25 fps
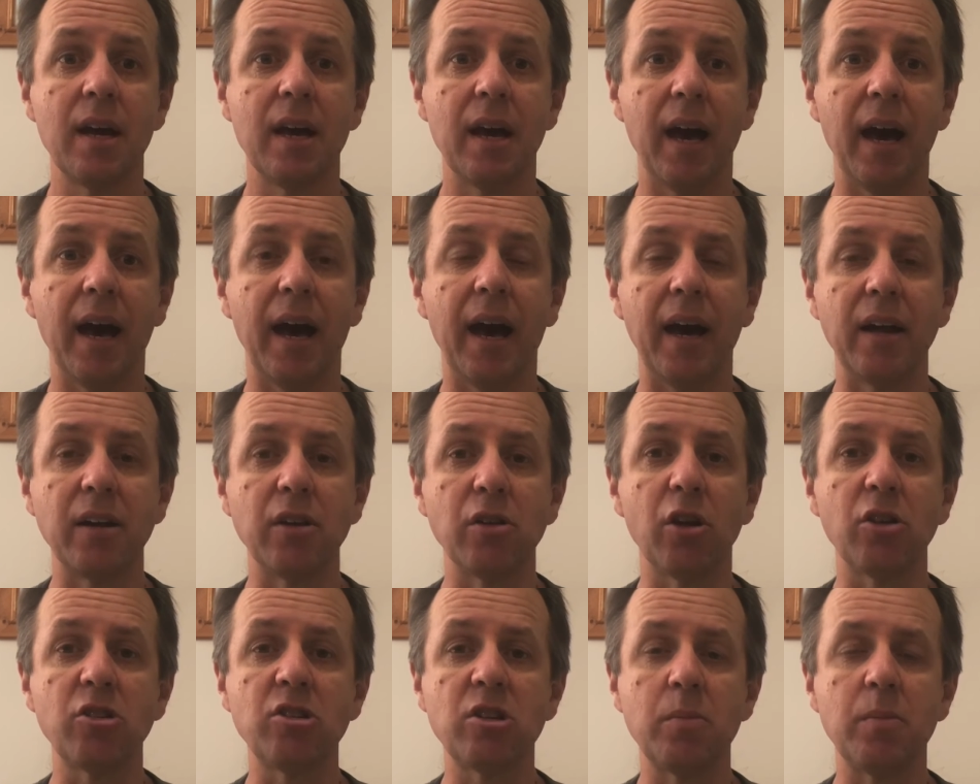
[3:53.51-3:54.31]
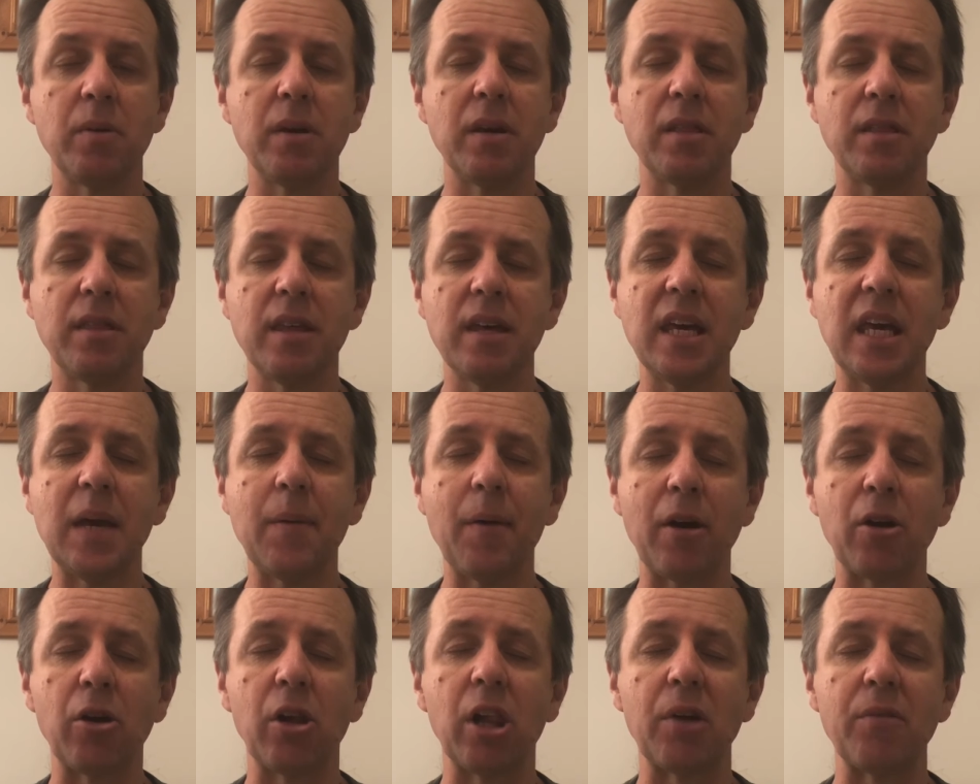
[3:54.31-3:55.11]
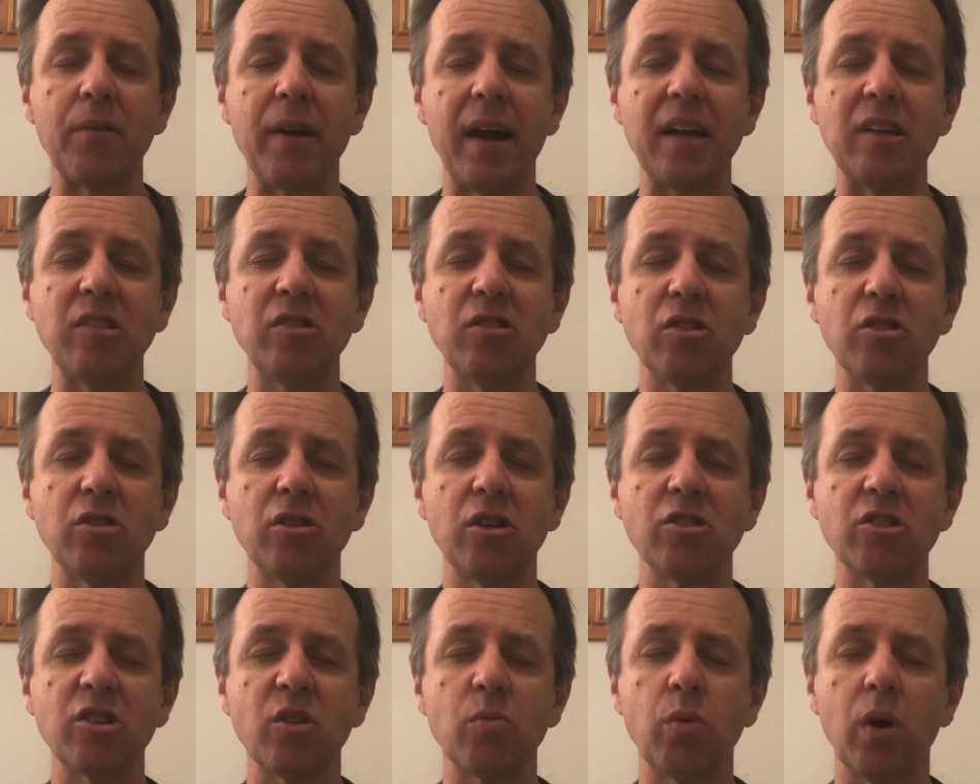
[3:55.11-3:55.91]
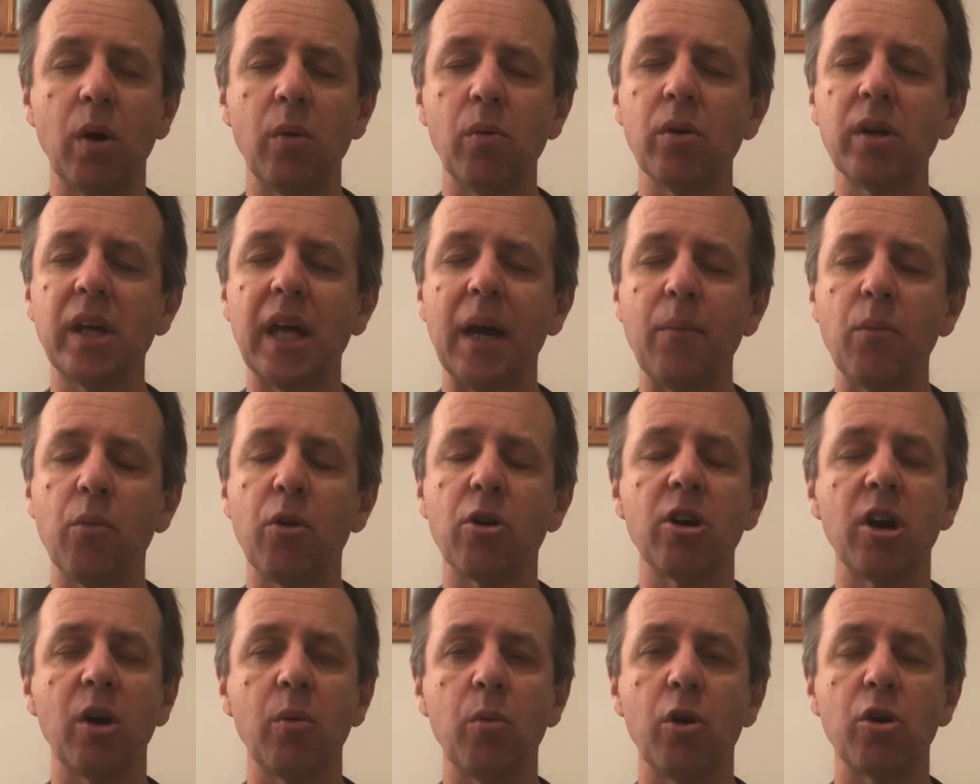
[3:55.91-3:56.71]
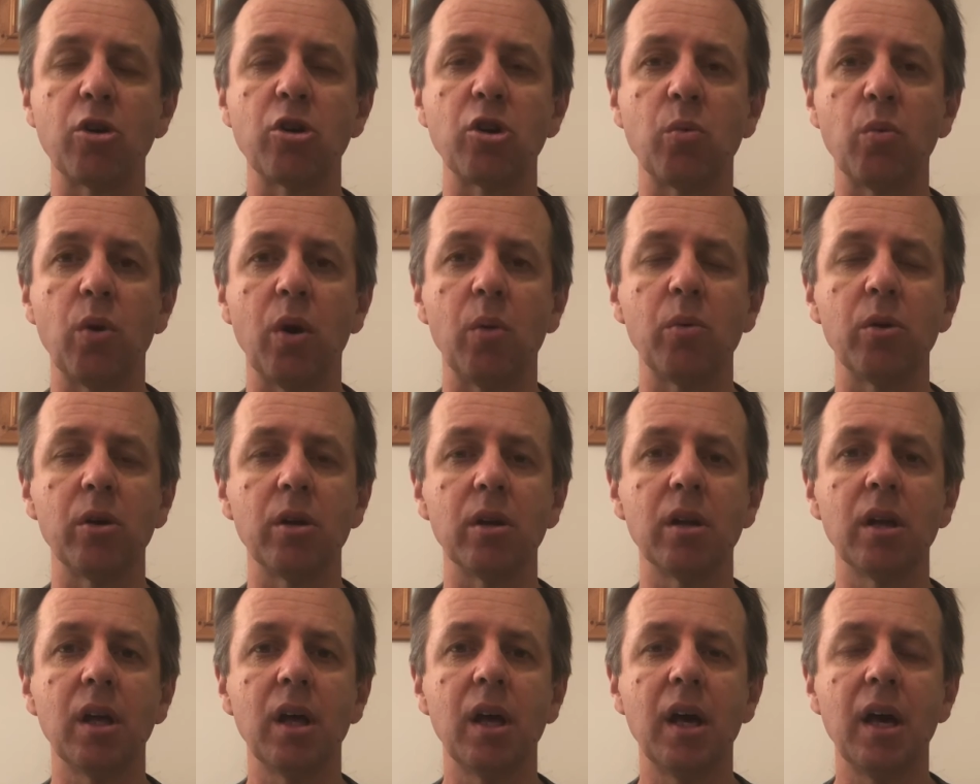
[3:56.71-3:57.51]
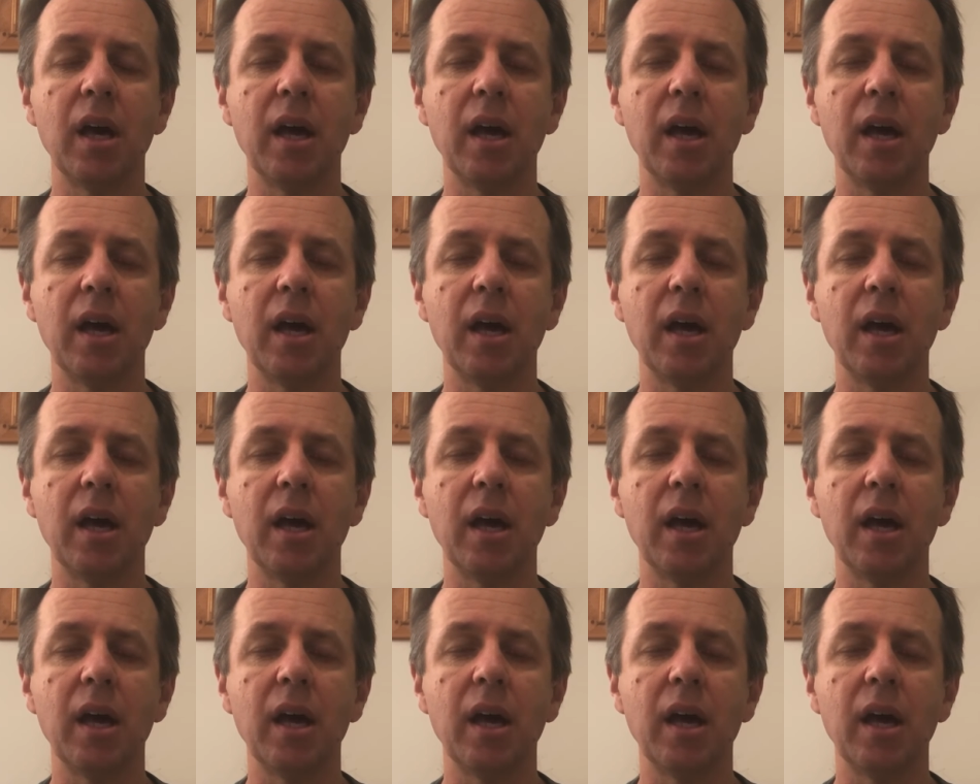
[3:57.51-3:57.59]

Not to be thinking about all our answers in terms of what will get what I want, or